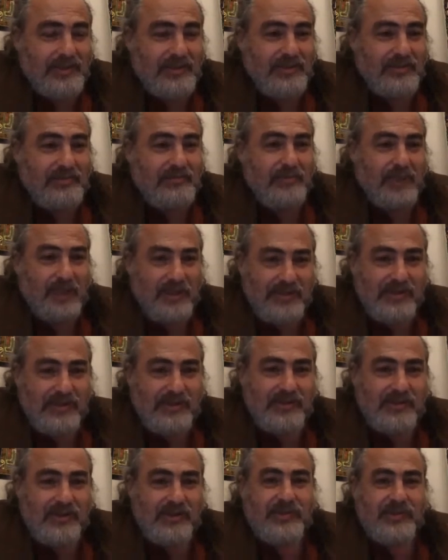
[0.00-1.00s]
your
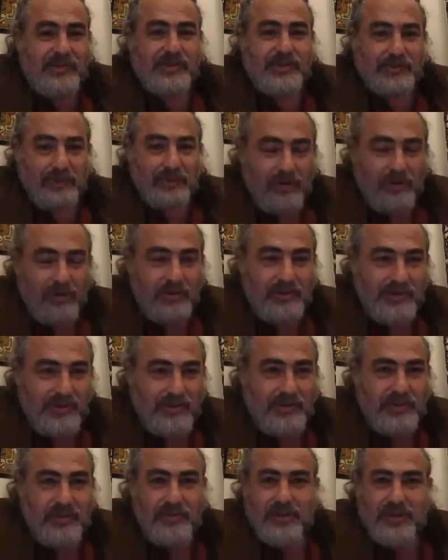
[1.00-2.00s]
muscles are strong, so
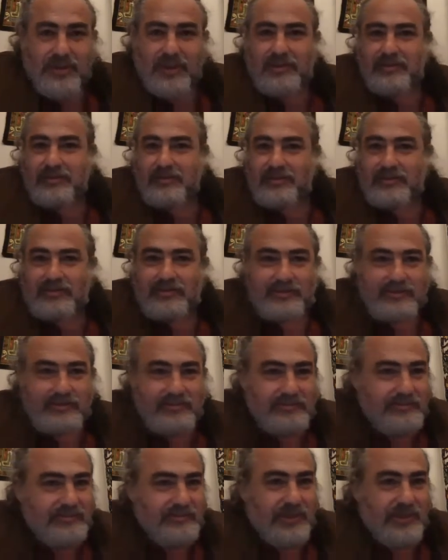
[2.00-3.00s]
you can,
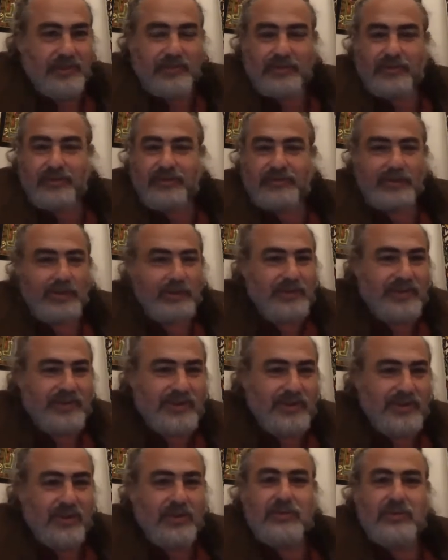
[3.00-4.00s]
throw a
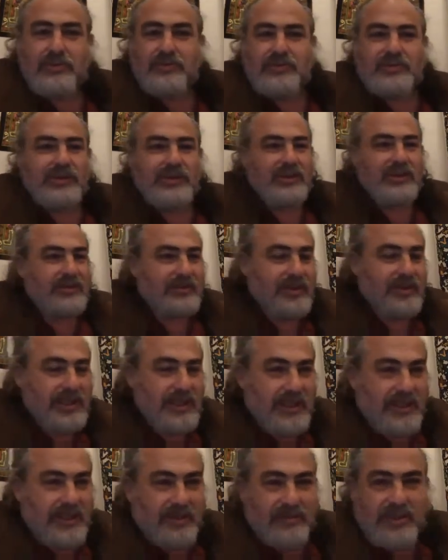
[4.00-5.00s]
stone and
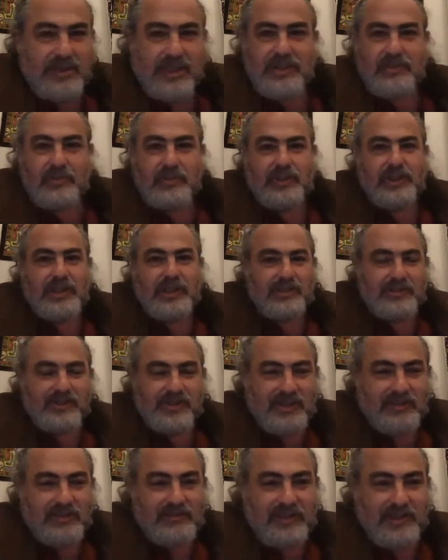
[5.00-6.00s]
run away and
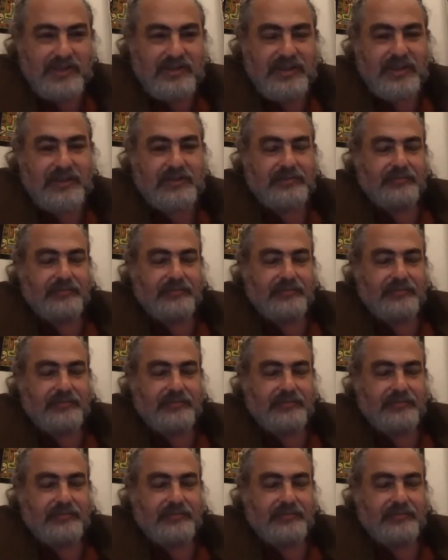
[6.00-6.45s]
stuff like that.